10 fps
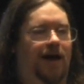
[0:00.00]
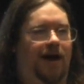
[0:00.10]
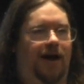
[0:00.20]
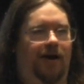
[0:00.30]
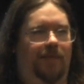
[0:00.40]

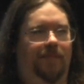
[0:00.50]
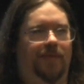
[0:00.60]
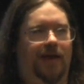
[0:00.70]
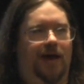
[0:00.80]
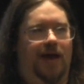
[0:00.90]
I'm
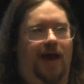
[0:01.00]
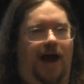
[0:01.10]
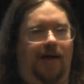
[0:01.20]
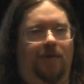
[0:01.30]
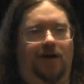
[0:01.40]

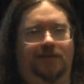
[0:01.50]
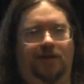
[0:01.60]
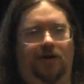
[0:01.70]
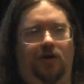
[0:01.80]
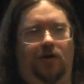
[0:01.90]

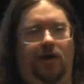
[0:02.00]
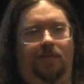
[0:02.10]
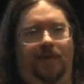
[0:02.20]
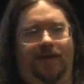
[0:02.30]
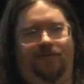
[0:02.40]
also a
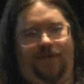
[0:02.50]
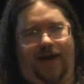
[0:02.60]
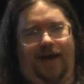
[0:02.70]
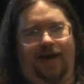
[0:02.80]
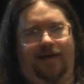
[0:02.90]
big
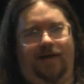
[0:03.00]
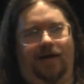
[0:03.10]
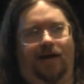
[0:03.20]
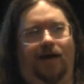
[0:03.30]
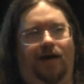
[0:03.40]
fan
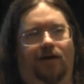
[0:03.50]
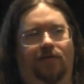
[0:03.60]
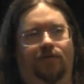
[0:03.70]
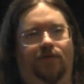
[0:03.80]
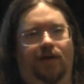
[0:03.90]
of